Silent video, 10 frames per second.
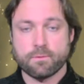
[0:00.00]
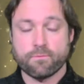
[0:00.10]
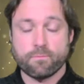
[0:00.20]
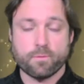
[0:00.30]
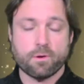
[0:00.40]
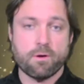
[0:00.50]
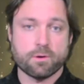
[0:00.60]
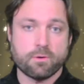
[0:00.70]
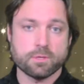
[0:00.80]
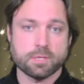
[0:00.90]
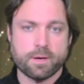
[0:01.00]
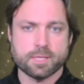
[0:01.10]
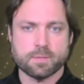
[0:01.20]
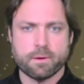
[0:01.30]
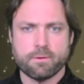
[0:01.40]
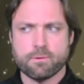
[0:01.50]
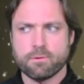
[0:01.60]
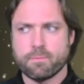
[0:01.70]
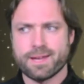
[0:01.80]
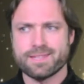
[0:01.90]
Of course, quite
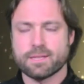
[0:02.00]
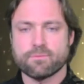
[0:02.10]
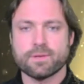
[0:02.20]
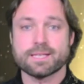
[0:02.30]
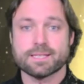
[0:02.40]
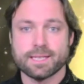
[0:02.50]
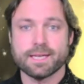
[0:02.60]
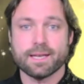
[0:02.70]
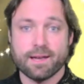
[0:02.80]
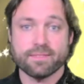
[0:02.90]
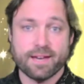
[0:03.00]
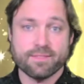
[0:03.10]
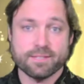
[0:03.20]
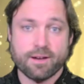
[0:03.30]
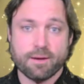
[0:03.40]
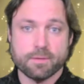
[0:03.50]
spiritual, but I didn't really see it like that at the time.